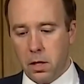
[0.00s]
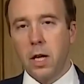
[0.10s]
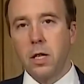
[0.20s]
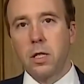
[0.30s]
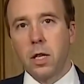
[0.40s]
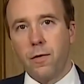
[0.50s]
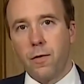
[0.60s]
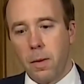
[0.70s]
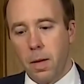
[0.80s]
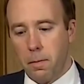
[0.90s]
Today's
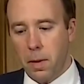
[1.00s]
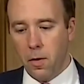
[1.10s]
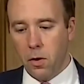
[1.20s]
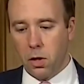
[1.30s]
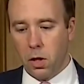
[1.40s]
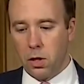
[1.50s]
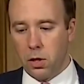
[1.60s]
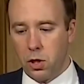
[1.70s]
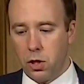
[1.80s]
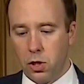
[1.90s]
study from Imperial
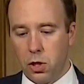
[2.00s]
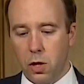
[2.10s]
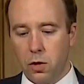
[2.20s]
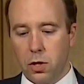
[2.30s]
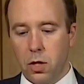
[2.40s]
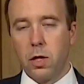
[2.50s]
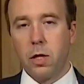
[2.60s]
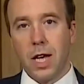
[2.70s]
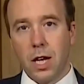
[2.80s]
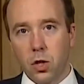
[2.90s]
College shows
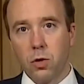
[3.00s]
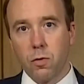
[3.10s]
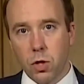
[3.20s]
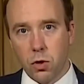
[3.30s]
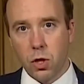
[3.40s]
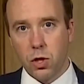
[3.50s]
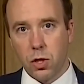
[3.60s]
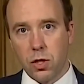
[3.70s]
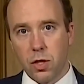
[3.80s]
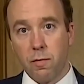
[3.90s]
that the national
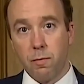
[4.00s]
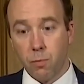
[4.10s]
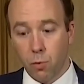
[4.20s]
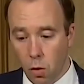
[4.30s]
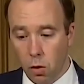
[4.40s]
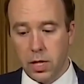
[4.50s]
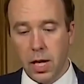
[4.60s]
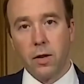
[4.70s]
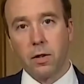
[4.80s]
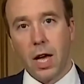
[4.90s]
restrictions have brought
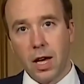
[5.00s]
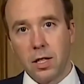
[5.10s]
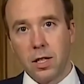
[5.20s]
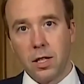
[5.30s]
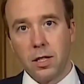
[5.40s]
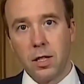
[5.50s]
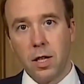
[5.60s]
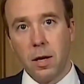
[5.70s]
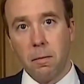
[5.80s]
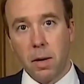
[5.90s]
down cases
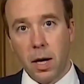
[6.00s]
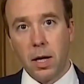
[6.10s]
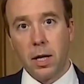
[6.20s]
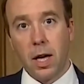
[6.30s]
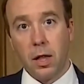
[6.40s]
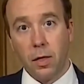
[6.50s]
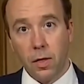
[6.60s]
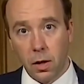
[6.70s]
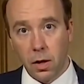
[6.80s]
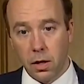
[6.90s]
by a
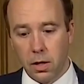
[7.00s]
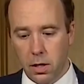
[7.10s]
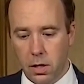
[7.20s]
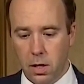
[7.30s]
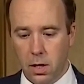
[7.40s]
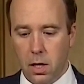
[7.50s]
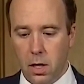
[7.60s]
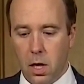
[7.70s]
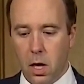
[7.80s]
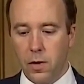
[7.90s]
third.
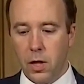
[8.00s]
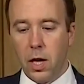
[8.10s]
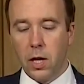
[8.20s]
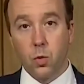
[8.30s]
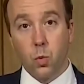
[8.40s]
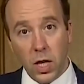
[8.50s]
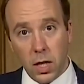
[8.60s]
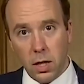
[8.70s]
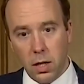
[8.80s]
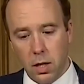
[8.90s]
Over the last
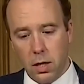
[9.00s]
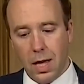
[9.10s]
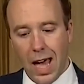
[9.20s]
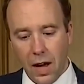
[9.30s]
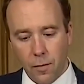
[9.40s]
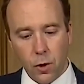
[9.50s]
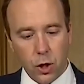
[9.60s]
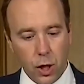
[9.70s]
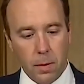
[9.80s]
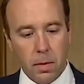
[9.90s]
week, the
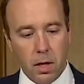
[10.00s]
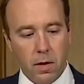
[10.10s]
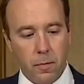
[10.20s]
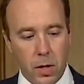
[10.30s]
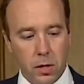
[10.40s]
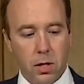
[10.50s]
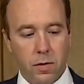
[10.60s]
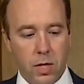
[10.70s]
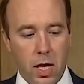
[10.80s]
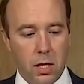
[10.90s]
average number of
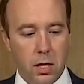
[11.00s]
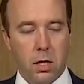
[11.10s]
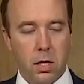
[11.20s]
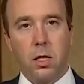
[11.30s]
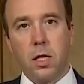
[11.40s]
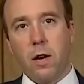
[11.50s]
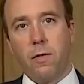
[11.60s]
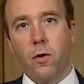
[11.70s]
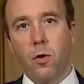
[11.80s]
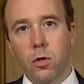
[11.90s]
positive tests is
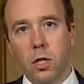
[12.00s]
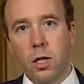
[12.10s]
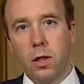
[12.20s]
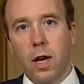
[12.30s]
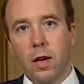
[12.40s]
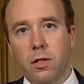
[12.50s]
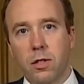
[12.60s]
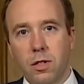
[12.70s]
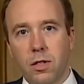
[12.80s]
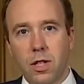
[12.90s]
now
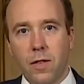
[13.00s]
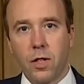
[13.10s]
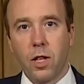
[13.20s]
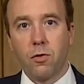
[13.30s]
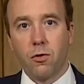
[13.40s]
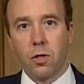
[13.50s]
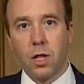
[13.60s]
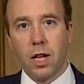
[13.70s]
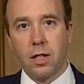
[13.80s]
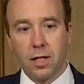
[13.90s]

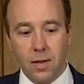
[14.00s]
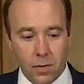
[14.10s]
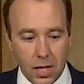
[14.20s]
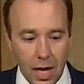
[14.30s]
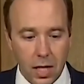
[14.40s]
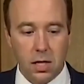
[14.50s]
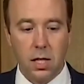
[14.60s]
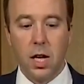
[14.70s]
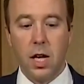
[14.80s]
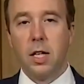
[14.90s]

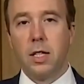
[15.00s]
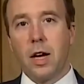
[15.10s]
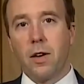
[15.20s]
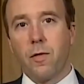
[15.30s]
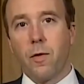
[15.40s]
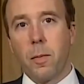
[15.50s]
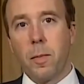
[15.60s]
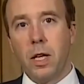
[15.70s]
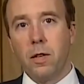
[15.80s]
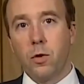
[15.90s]
14,778 down from a
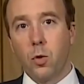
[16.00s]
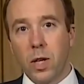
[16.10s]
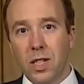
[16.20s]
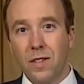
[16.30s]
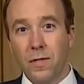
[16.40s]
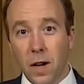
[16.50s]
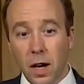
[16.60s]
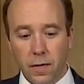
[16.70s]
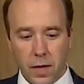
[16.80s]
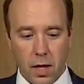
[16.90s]
peak of
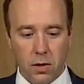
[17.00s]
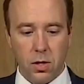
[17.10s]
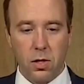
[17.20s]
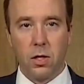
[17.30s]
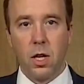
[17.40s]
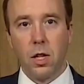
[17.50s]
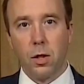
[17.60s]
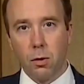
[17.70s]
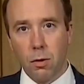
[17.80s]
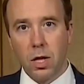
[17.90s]

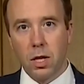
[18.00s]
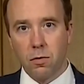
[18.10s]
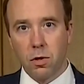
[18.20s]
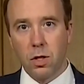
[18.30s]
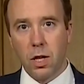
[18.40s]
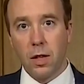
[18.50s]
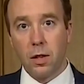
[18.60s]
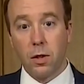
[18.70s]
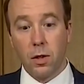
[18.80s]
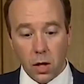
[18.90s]

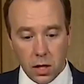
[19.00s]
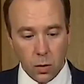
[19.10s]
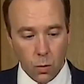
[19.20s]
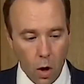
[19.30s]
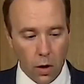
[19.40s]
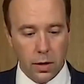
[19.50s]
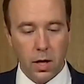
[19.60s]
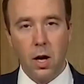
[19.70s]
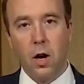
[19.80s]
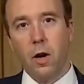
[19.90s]

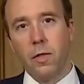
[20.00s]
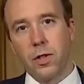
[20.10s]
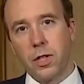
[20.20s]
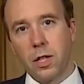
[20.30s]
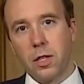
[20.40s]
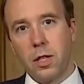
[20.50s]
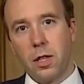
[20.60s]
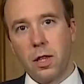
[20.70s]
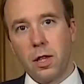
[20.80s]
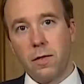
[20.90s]
25,331 on the
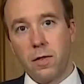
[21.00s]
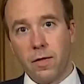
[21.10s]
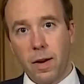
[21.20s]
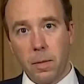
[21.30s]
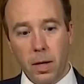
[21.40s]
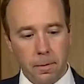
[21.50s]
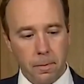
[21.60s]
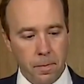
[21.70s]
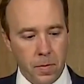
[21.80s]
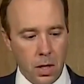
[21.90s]
16th of November.
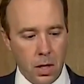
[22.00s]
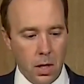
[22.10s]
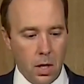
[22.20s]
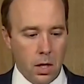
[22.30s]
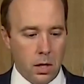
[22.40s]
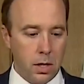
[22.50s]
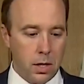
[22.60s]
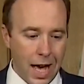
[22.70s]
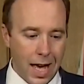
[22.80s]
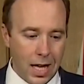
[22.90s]

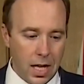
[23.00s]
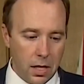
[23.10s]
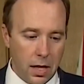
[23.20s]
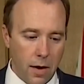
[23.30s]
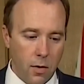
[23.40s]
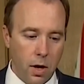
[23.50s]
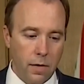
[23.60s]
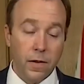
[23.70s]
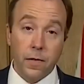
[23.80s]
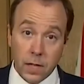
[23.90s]
Today, there
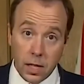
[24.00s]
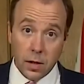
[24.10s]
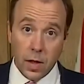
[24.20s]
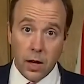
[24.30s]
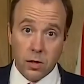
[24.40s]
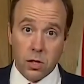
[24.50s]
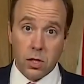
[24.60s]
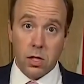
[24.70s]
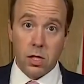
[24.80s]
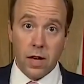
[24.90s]
are
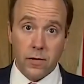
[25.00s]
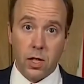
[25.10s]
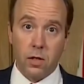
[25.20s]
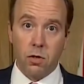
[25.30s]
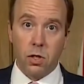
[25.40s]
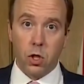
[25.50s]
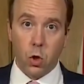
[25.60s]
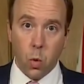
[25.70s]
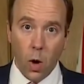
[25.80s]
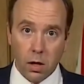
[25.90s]

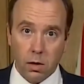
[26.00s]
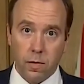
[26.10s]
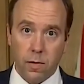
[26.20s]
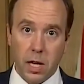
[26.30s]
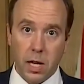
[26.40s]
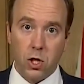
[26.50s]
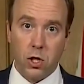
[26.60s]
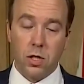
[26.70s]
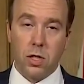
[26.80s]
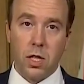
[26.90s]
15,712
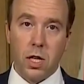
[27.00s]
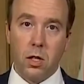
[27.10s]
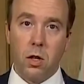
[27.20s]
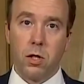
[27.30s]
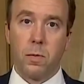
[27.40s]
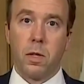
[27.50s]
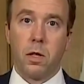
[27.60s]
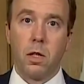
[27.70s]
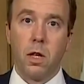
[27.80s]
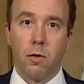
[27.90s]
patients in
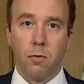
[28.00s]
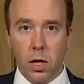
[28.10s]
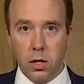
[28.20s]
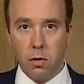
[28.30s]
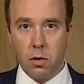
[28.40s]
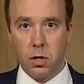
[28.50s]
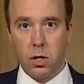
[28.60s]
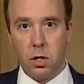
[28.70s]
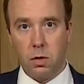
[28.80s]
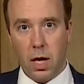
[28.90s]
hospital right
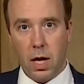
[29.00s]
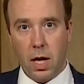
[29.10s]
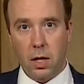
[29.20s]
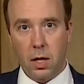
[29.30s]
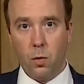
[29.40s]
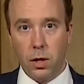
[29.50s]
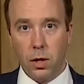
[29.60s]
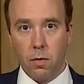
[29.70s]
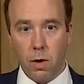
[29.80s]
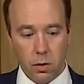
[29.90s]
across the UK
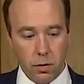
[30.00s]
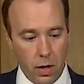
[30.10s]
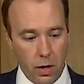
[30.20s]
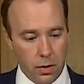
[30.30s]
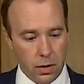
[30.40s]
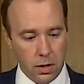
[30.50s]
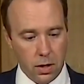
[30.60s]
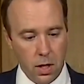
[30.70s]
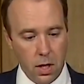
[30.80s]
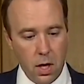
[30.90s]
with
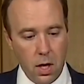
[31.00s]
coronavirus.